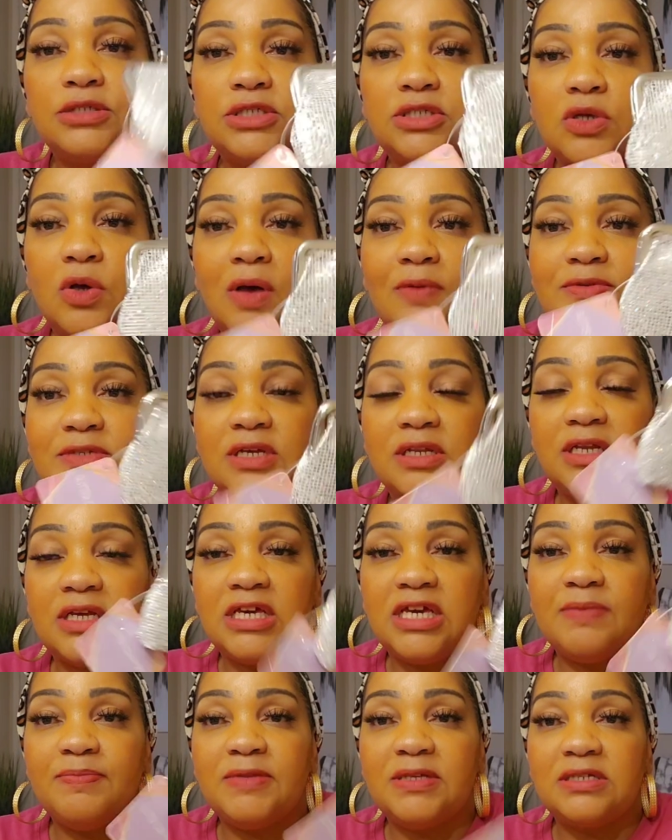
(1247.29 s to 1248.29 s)
So I was going to
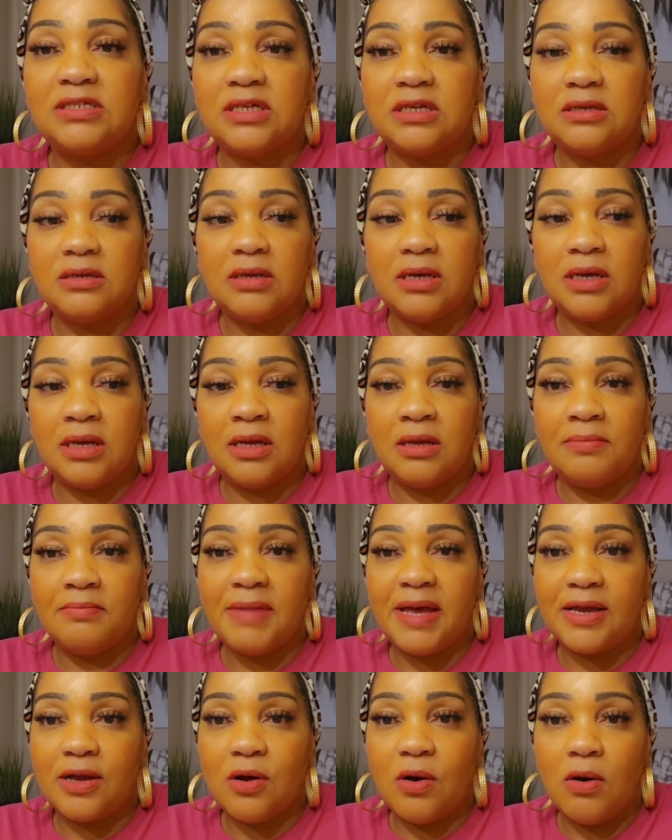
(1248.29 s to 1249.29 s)
keep this in um,
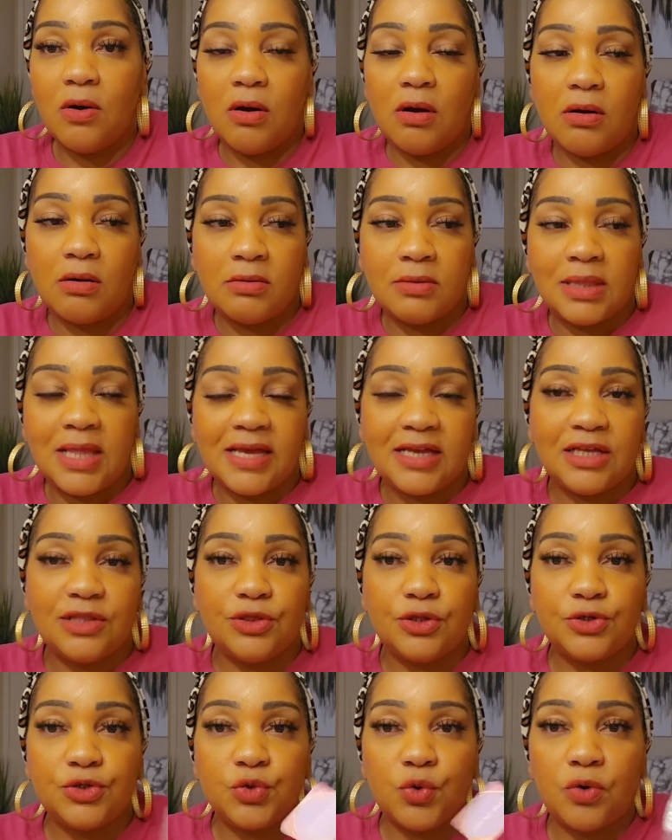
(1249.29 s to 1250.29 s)
my car, like
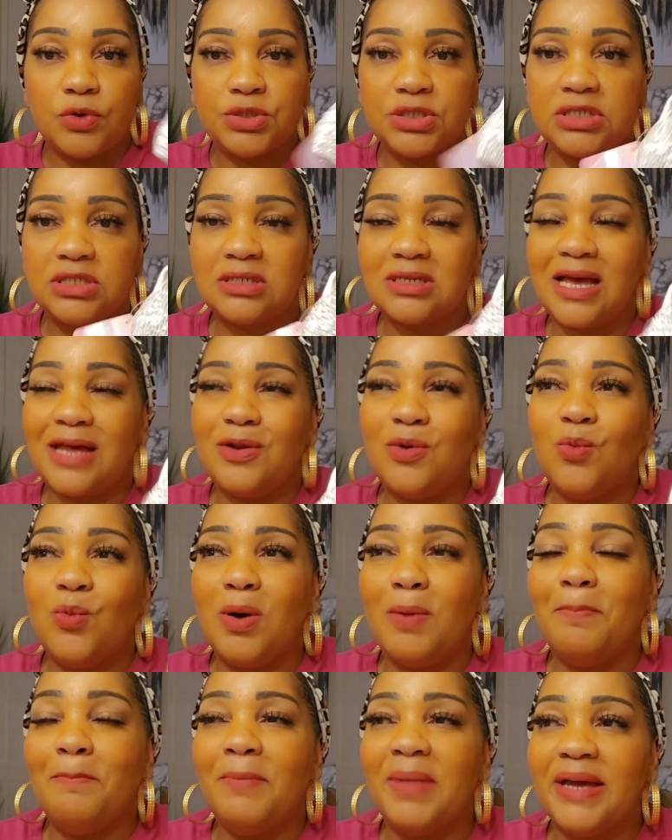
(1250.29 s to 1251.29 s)
in the door. Just I don't
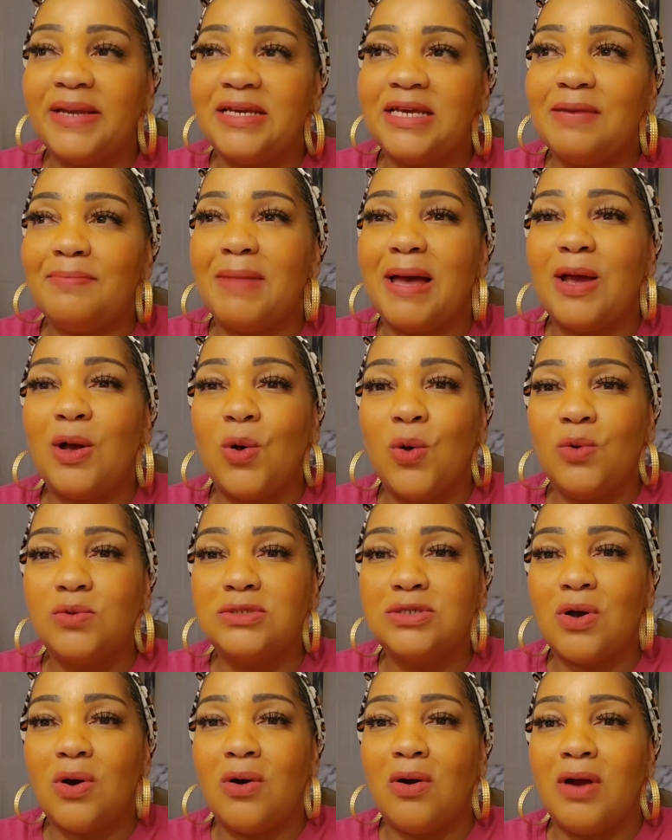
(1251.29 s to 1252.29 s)
want money in my
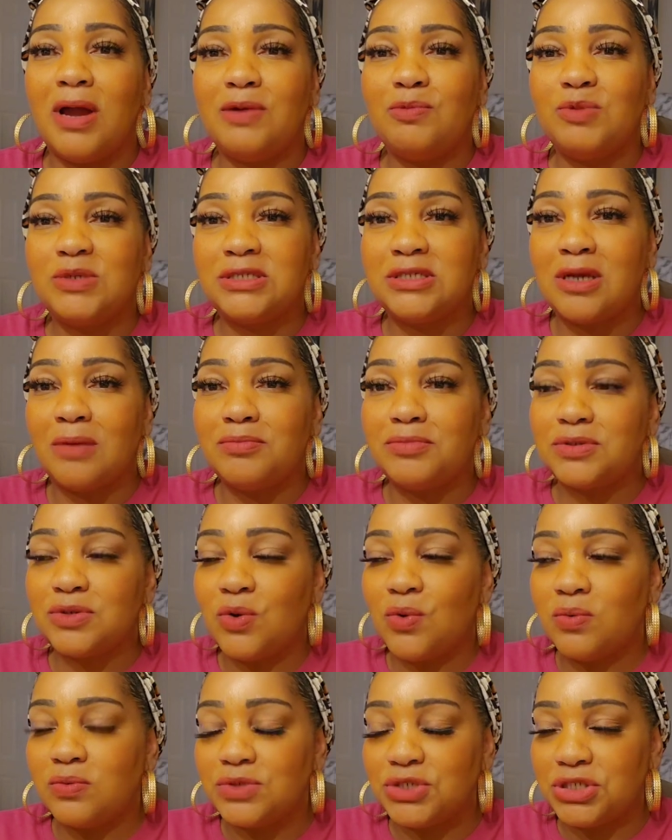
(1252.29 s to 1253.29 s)
old car. I would dump
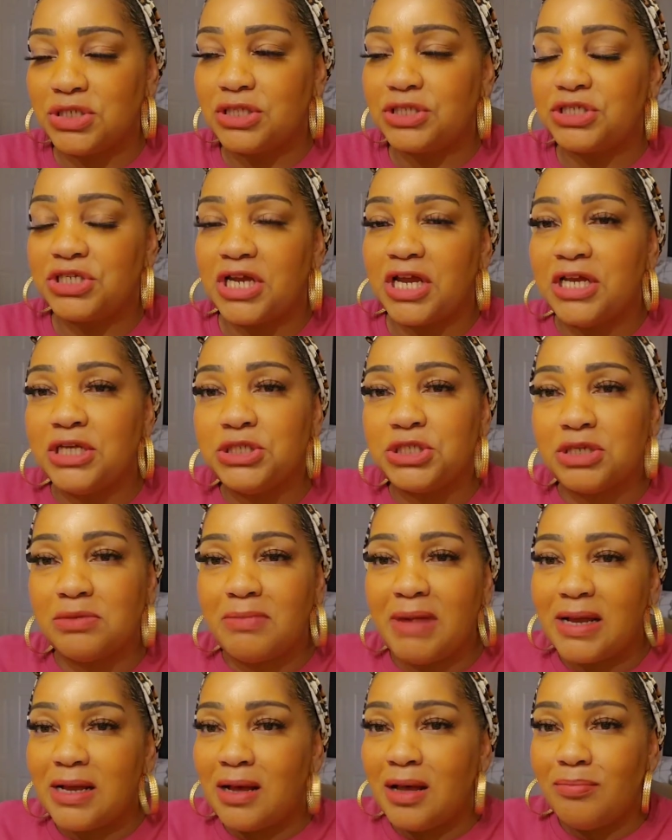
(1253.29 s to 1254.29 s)
the change in
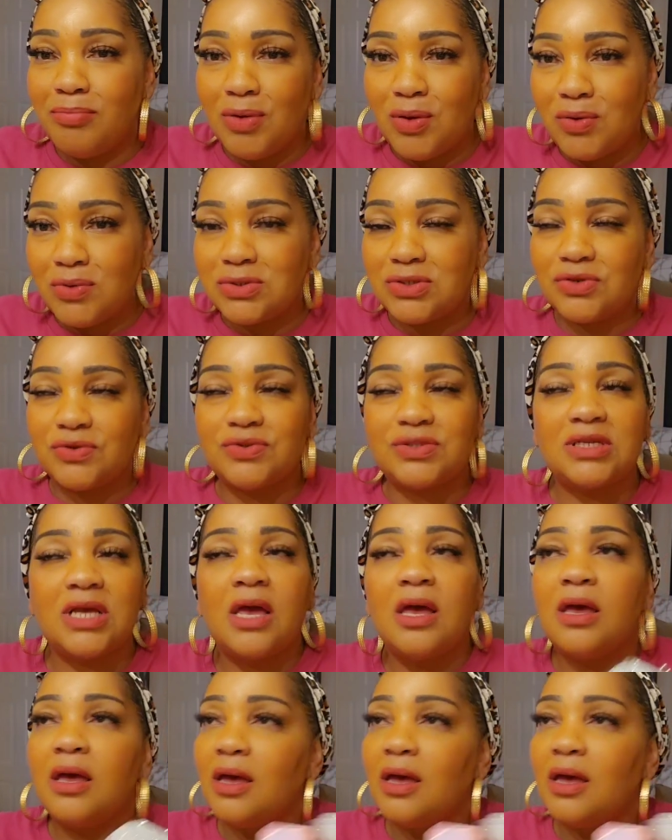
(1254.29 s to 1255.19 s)
my cup holders.